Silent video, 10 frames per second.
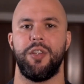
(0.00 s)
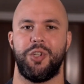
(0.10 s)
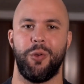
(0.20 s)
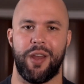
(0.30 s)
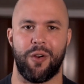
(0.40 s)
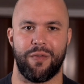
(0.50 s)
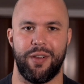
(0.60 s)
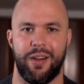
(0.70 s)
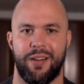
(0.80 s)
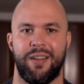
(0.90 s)
Julian over
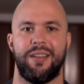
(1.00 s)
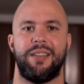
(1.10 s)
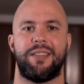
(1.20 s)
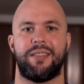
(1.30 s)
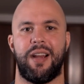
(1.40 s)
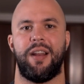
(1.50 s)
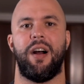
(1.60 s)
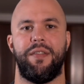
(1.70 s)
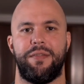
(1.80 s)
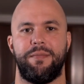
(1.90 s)
here, signing
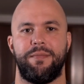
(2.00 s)
off.